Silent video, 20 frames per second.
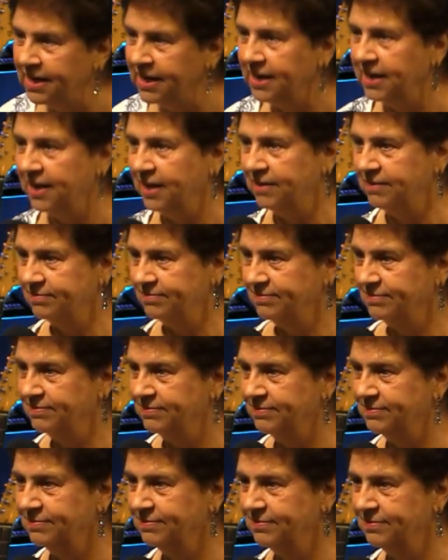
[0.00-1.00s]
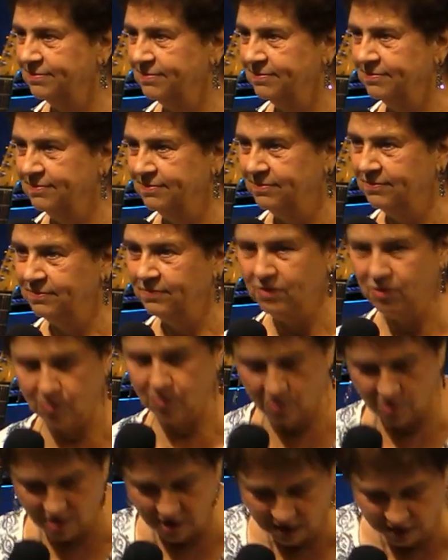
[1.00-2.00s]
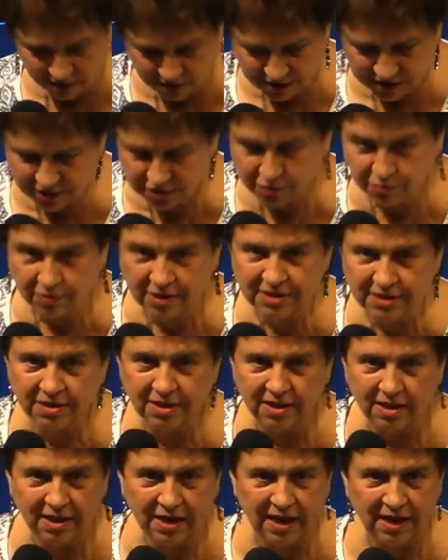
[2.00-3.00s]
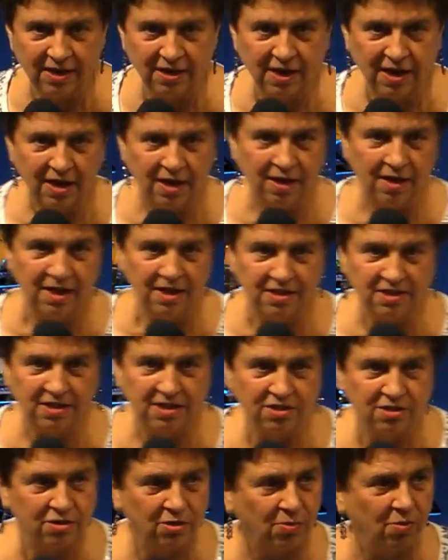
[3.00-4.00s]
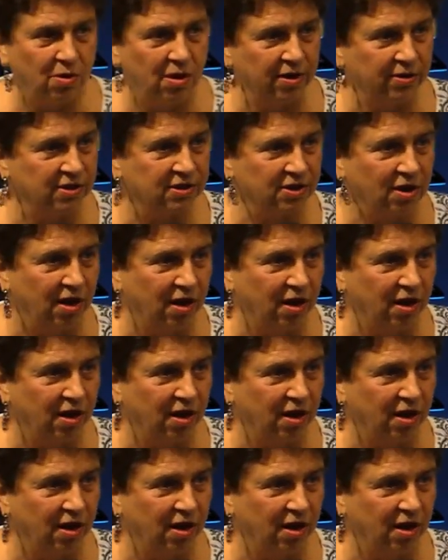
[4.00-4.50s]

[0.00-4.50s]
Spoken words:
in it. The water is risen, and this is the waters all